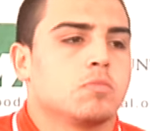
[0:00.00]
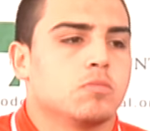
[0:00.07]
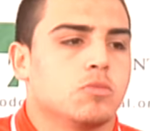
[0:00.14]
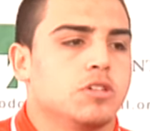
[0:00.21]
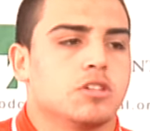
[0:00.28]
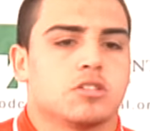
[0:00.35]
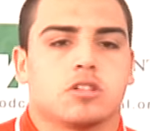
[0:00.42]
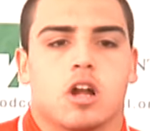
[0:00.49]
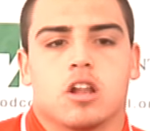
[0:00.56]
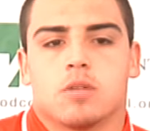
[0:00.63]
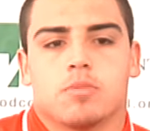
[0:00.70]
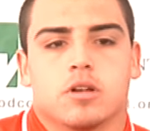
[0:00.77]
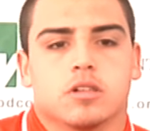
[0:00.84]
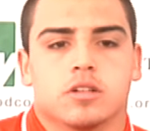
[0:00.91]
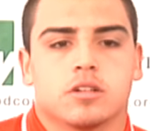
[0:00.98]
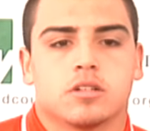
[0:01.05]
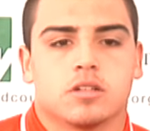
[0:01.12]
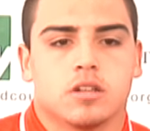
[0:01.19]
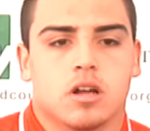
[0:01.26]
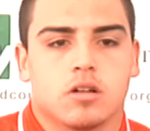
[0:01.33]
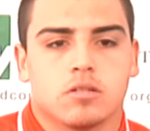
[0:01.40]
We just started up earlier,
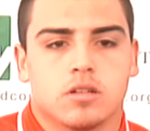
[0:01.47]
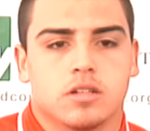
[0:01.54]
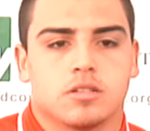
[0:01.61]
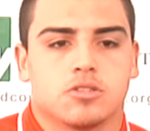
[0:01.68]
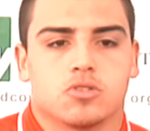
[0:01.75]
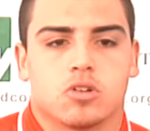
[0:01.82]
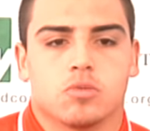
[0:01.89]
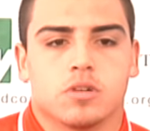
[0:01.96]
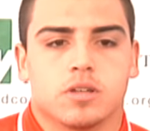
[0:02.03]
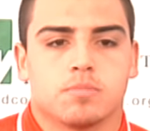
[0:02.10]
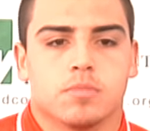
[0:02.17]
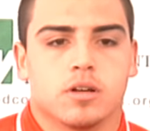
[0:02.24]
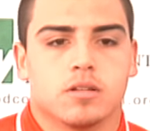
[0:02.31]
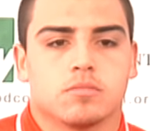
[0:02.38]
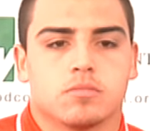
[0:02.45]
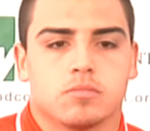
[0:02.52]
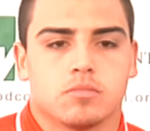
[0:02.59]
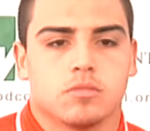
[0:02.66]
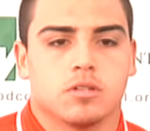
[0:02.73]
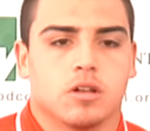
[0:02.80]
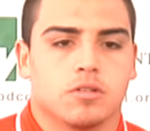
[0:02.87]
it's a short week, but
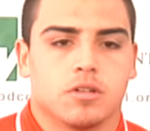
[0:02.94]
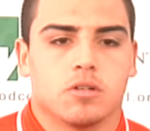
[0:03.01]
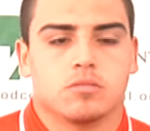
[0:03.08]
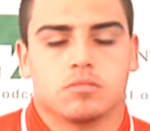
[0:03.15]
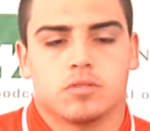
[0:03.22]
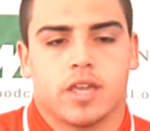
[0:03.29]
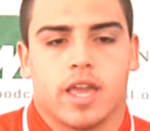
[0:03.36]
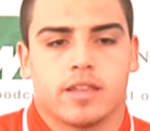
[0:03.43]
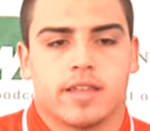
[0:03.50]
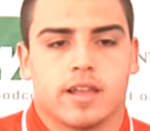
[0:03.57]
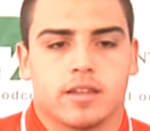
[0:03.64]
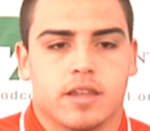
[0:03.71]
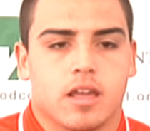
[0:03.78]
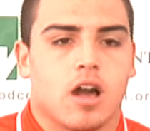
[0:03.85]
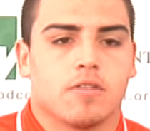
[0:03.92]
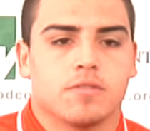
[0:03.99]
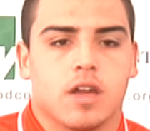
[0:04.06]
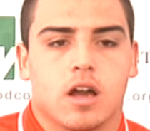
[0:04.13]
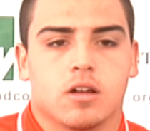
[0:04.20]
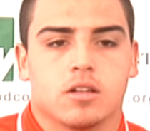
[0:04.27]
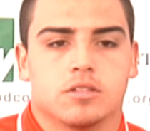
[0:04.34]
we can't take a day off
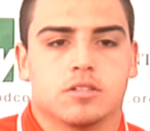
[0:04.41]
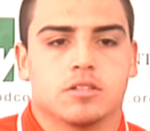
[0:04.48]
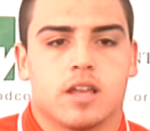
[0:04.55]
now.